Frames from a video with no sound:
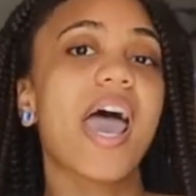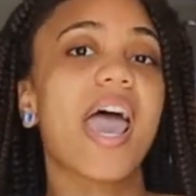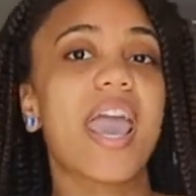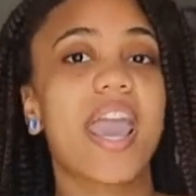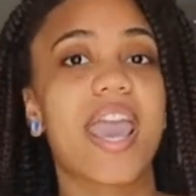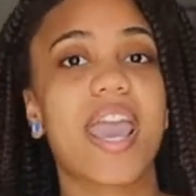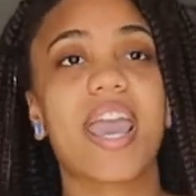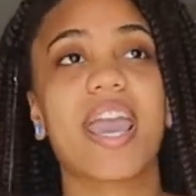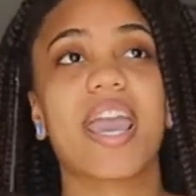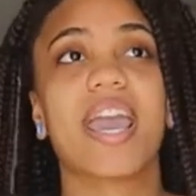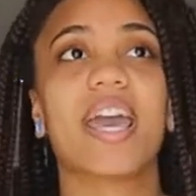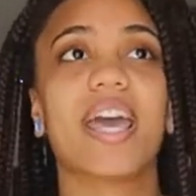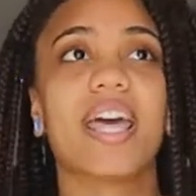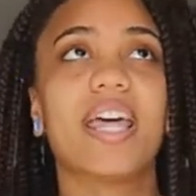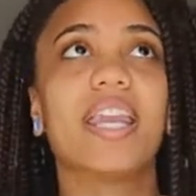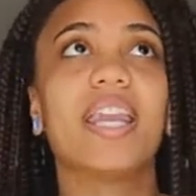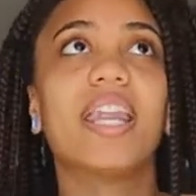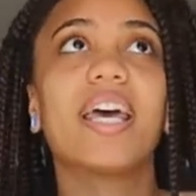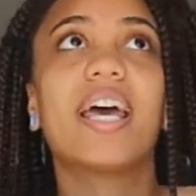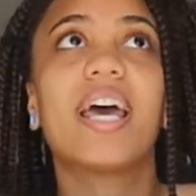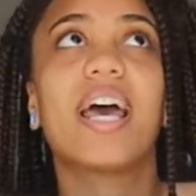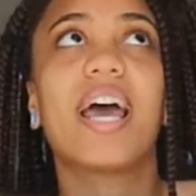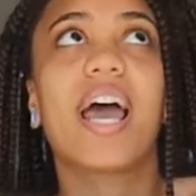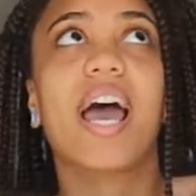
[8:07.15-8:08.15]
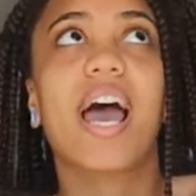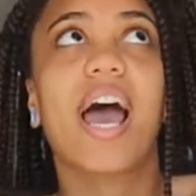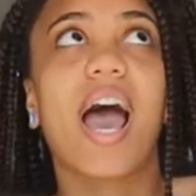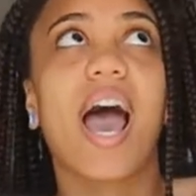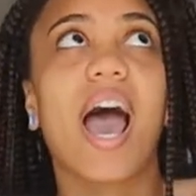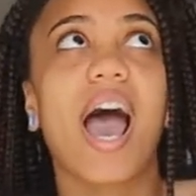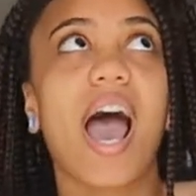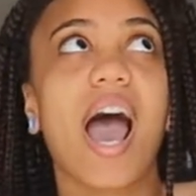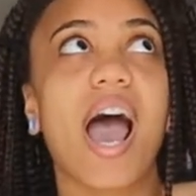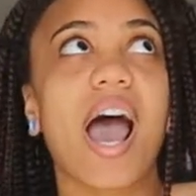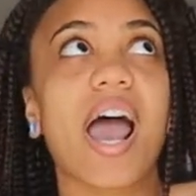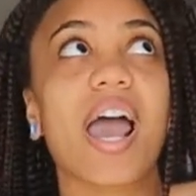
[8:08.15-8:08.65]
And
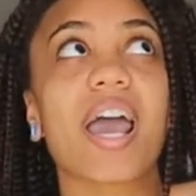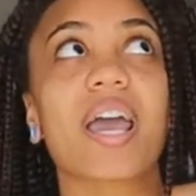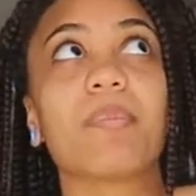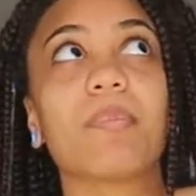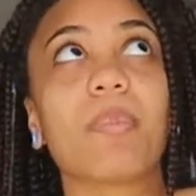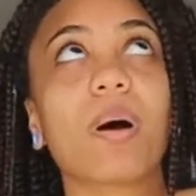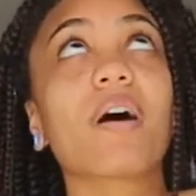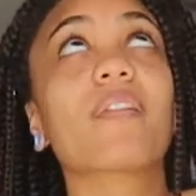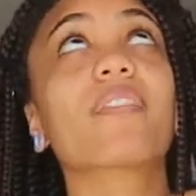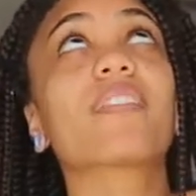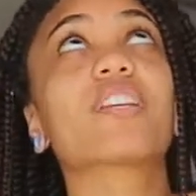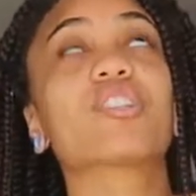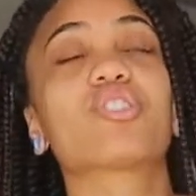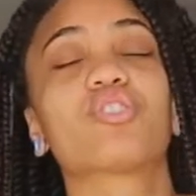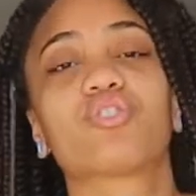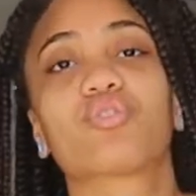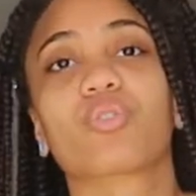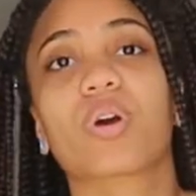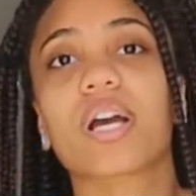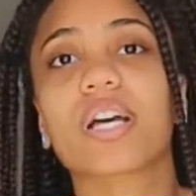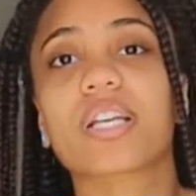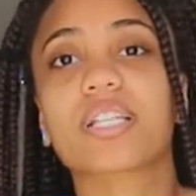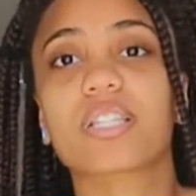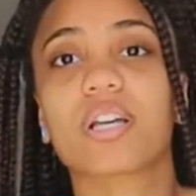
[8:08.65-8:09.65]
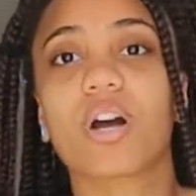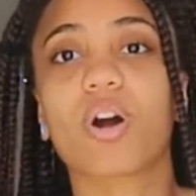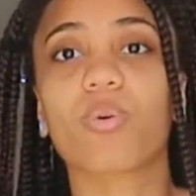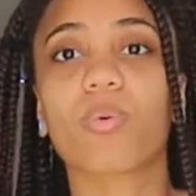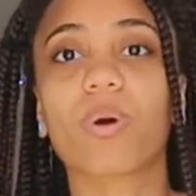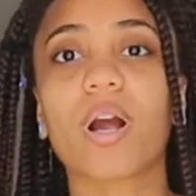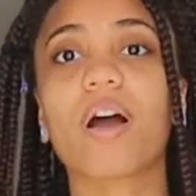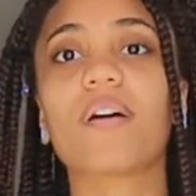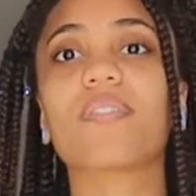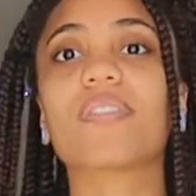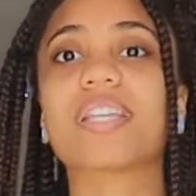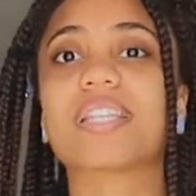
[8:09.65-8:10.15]
I bought this dress
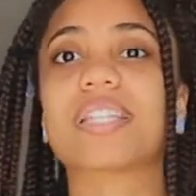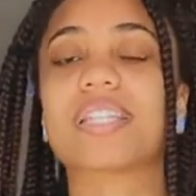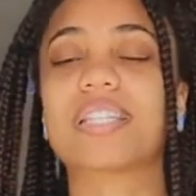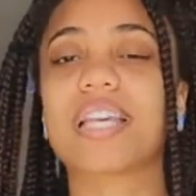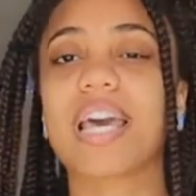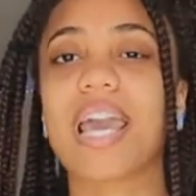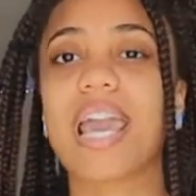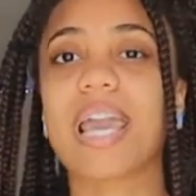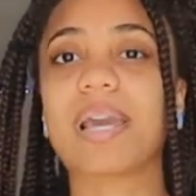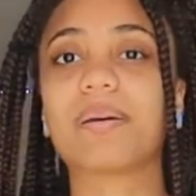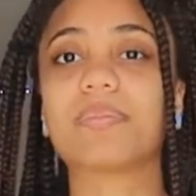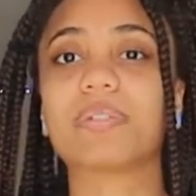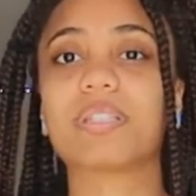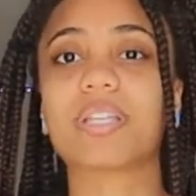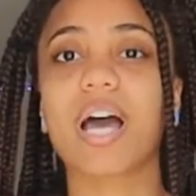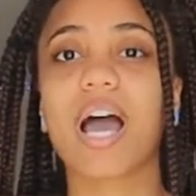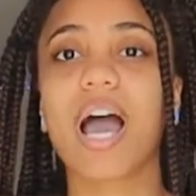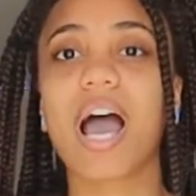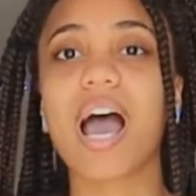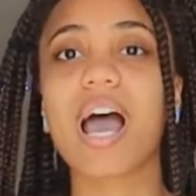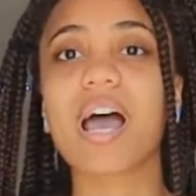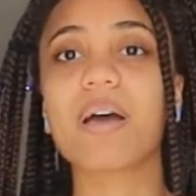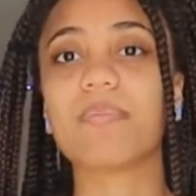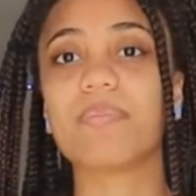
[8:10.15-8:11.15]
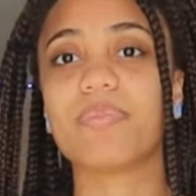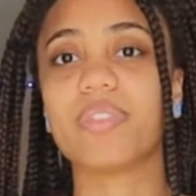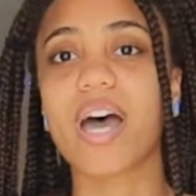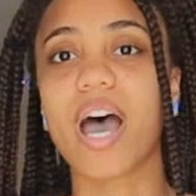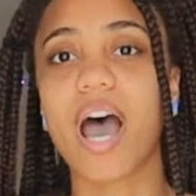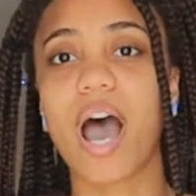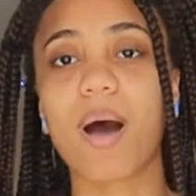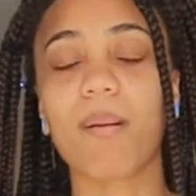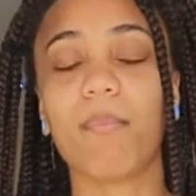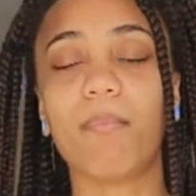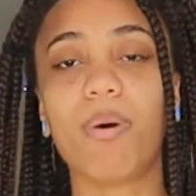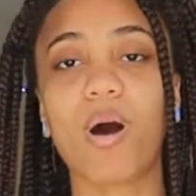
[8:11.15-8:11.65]
around the same time
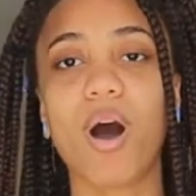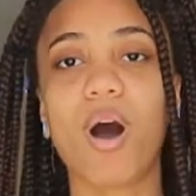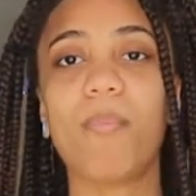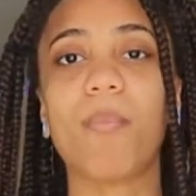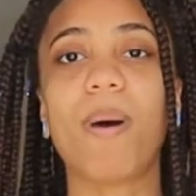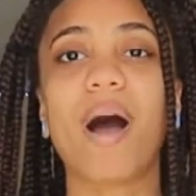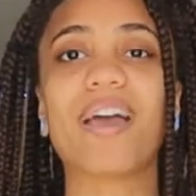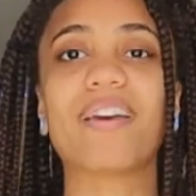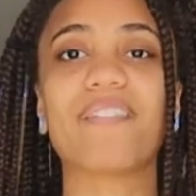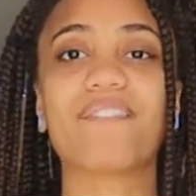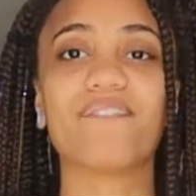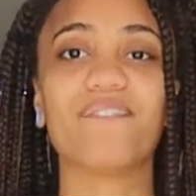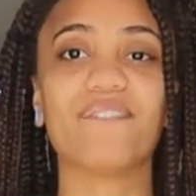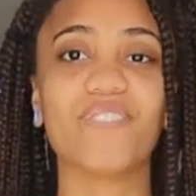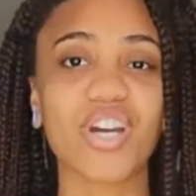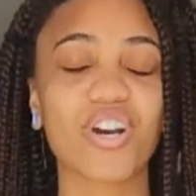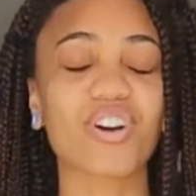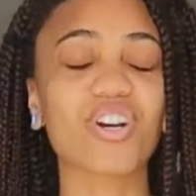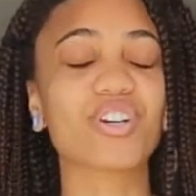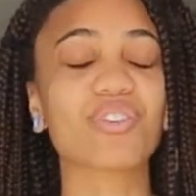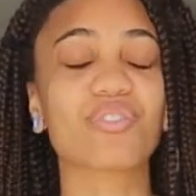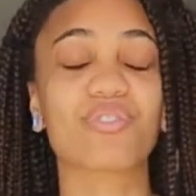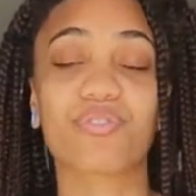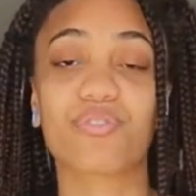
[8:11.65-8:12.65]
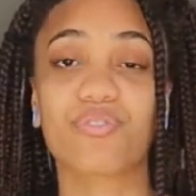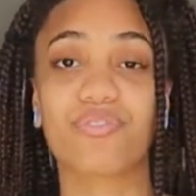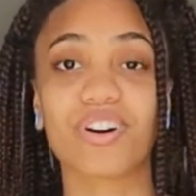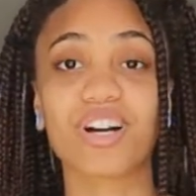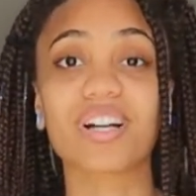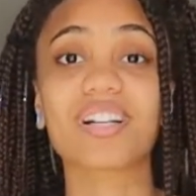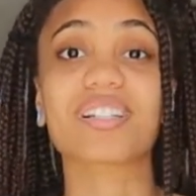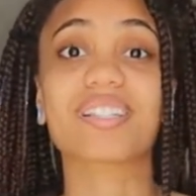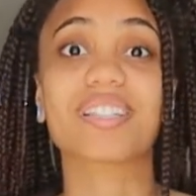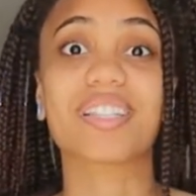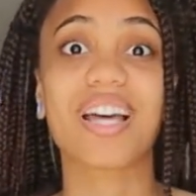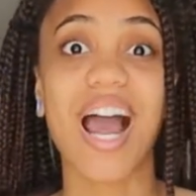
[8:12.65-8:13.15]
that I bought my very
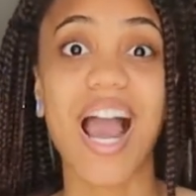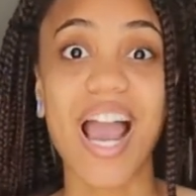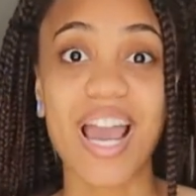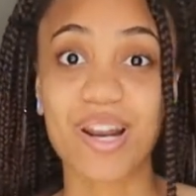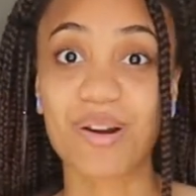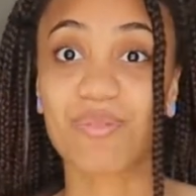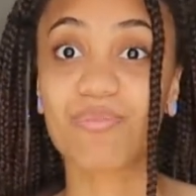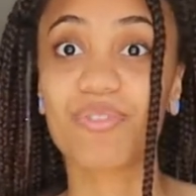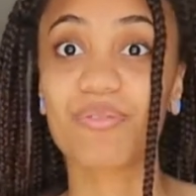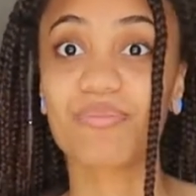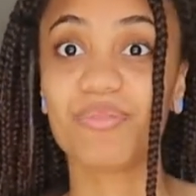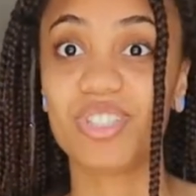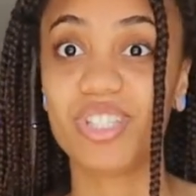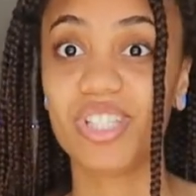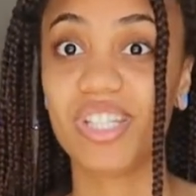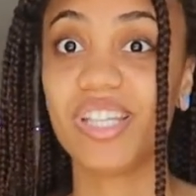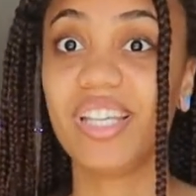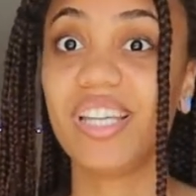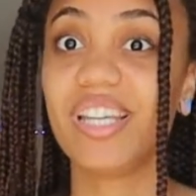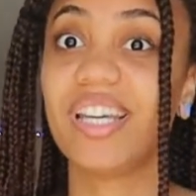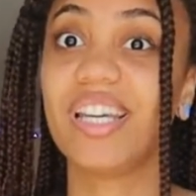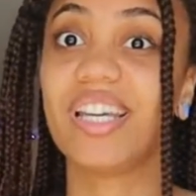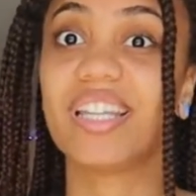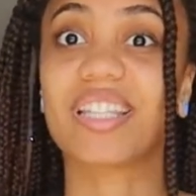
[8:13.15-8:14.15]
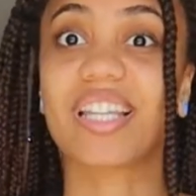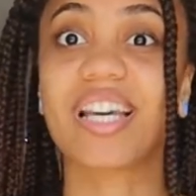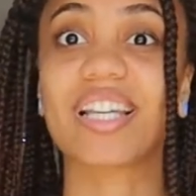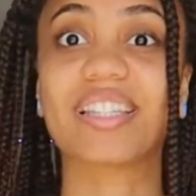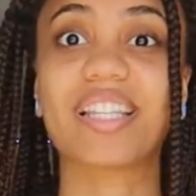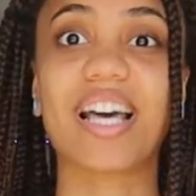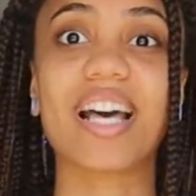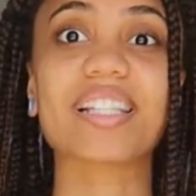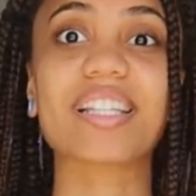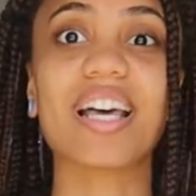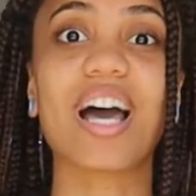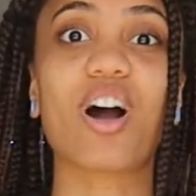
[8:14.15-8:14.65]
first item from Shein. Like,
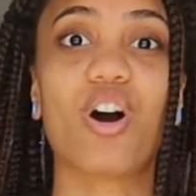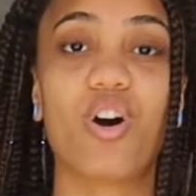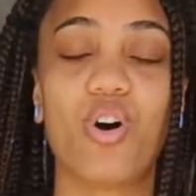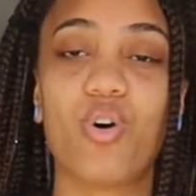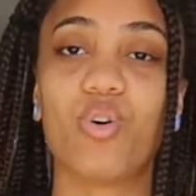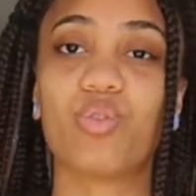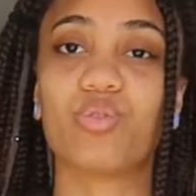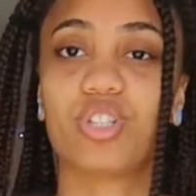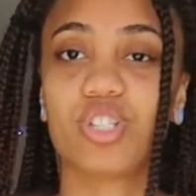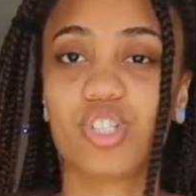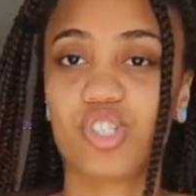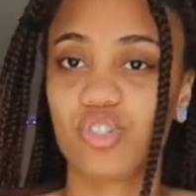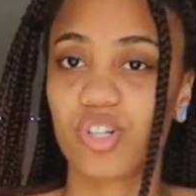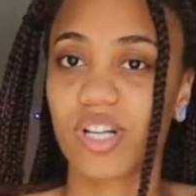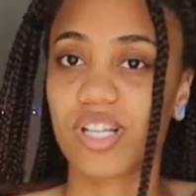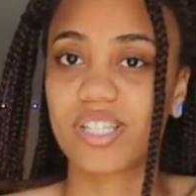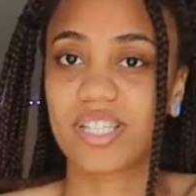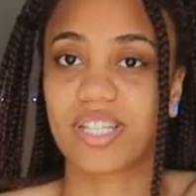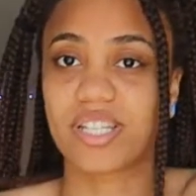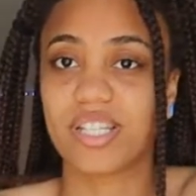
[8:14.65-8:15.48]
that's how old this dress